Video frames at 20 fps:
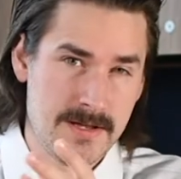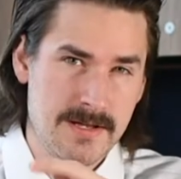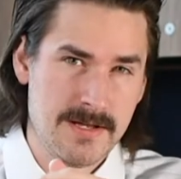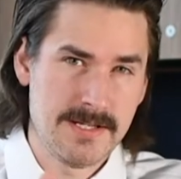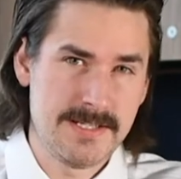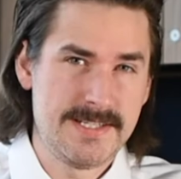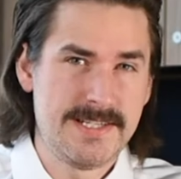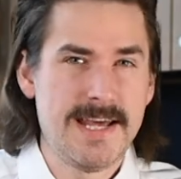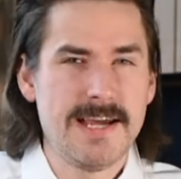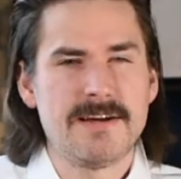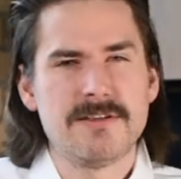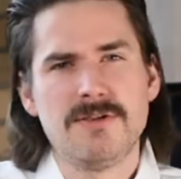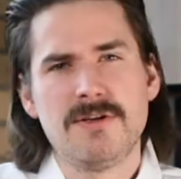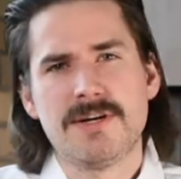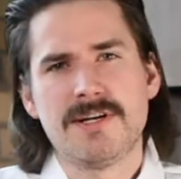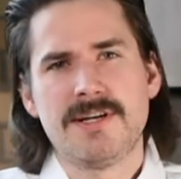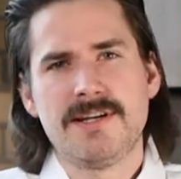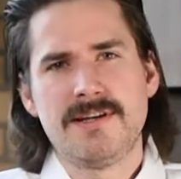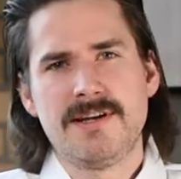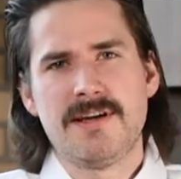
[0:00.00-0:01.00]
Let's take a
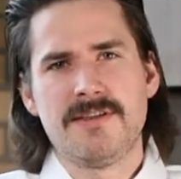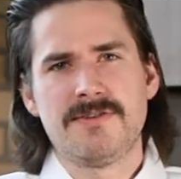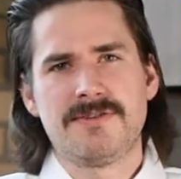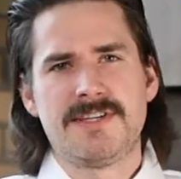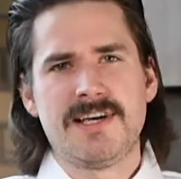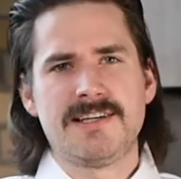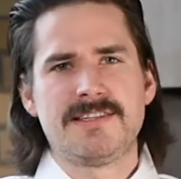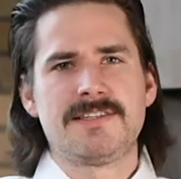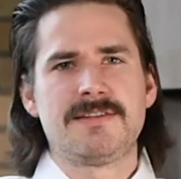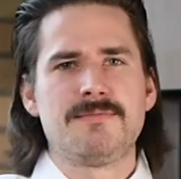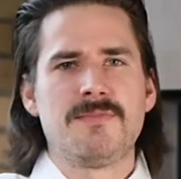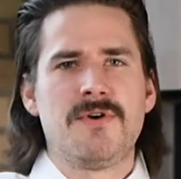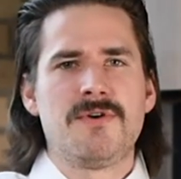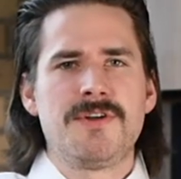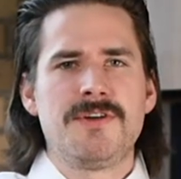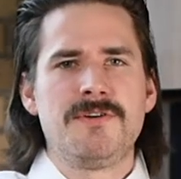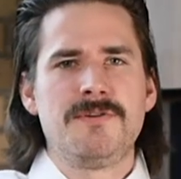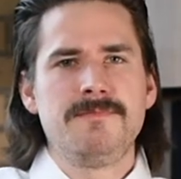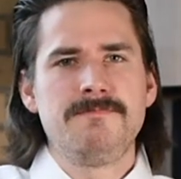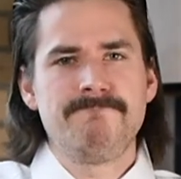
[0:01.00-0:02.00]
look at another
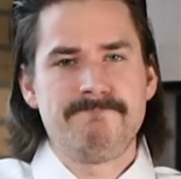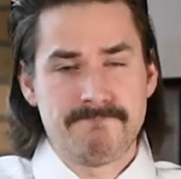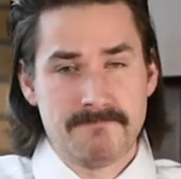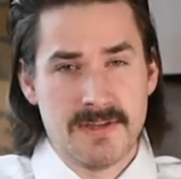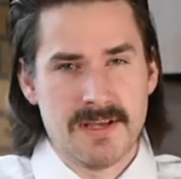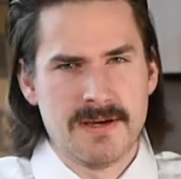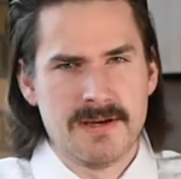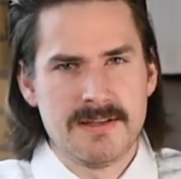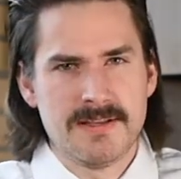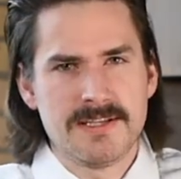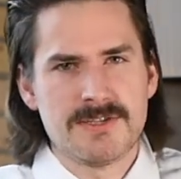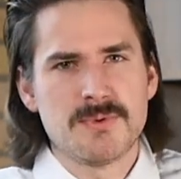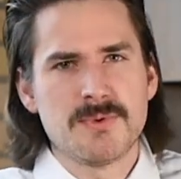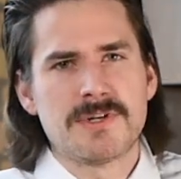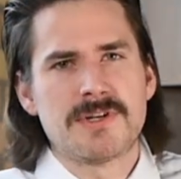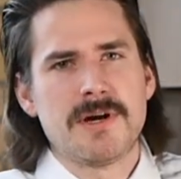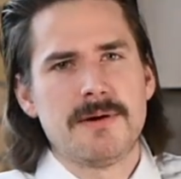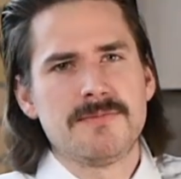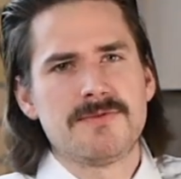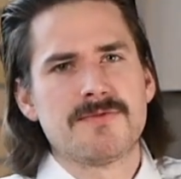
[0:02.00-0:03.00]
testimonial. This
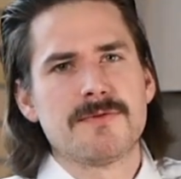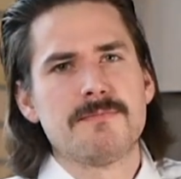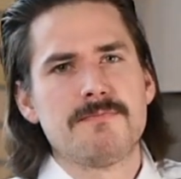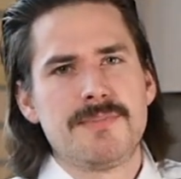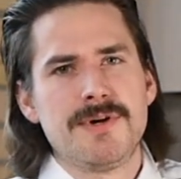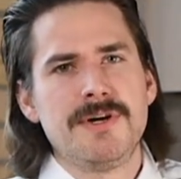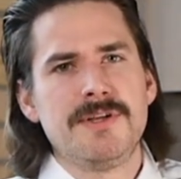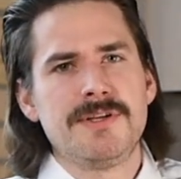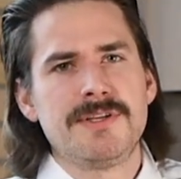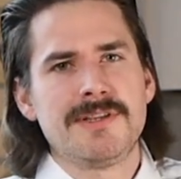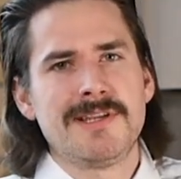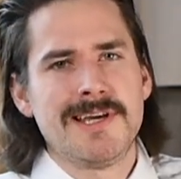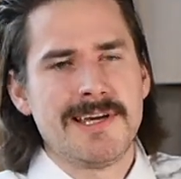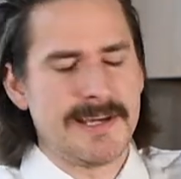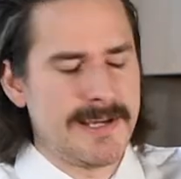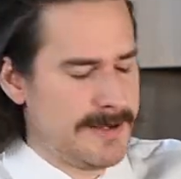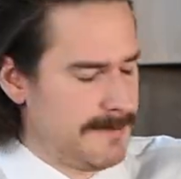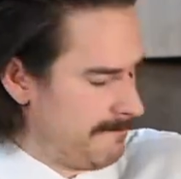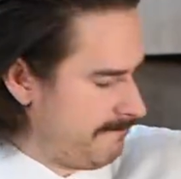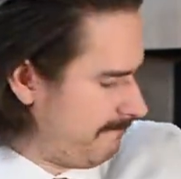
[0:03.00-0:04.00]
one comes from Bill in
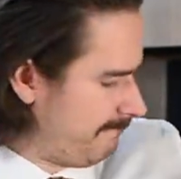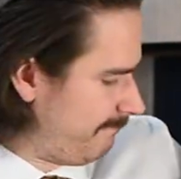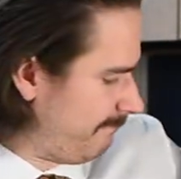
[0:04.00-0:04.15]
Lincoln.